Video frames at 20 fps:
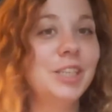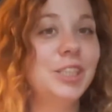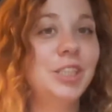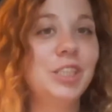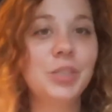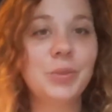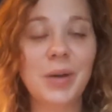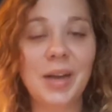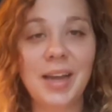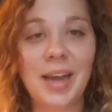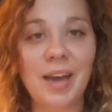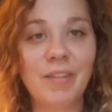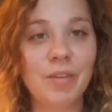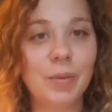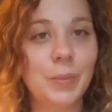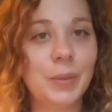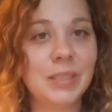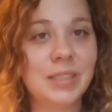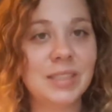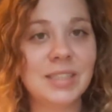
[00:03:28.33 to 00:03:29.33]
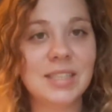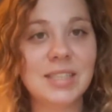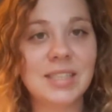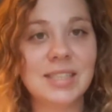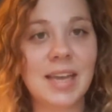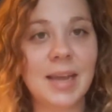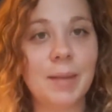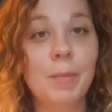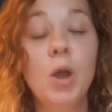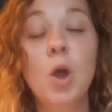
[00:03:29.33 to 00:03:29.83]
Do I have a business
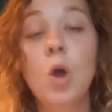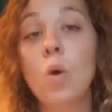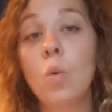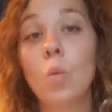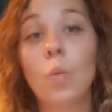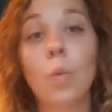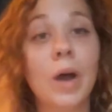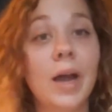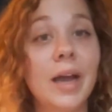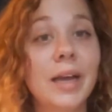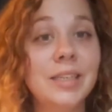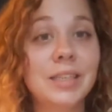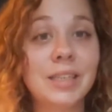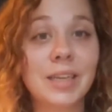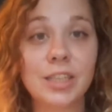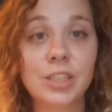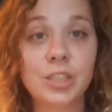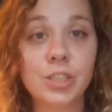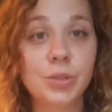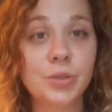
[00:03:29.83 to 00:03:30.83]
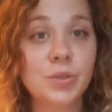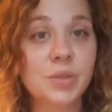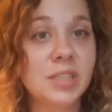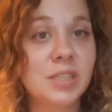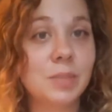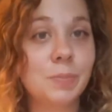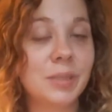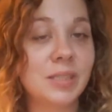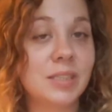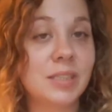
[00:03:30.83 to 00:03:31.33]
name? Why did I choose
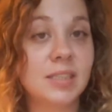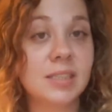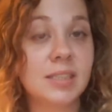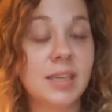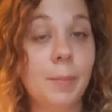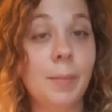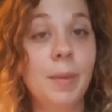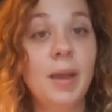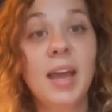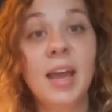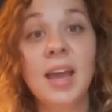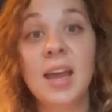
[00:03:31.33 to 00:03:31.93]
this business name?